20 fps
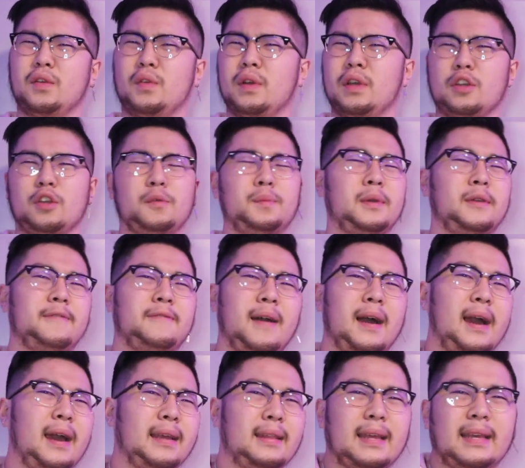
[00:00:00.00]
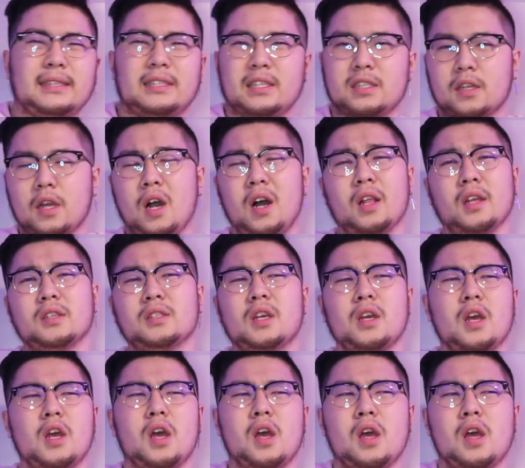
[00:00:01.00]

to it. You'll be fine. That's just college.